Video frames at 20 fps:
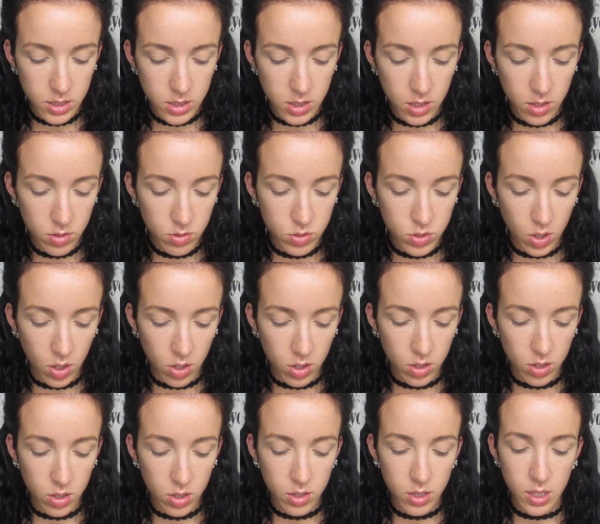It's a little
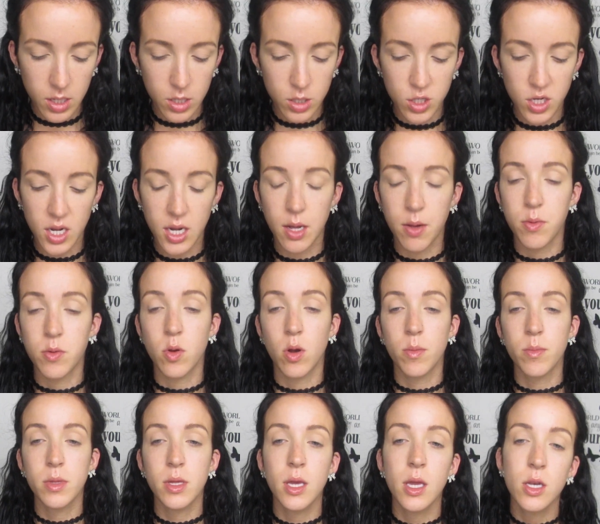darker than a shade I would
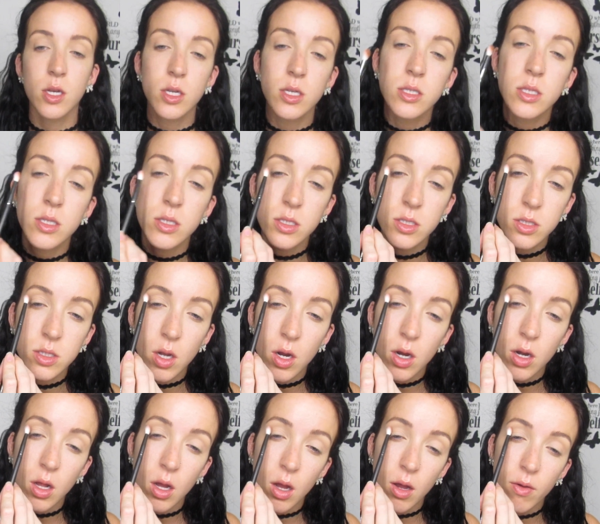normally just
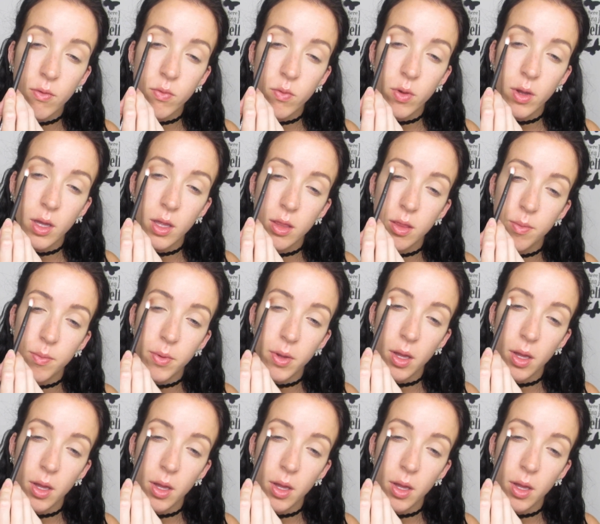start off with,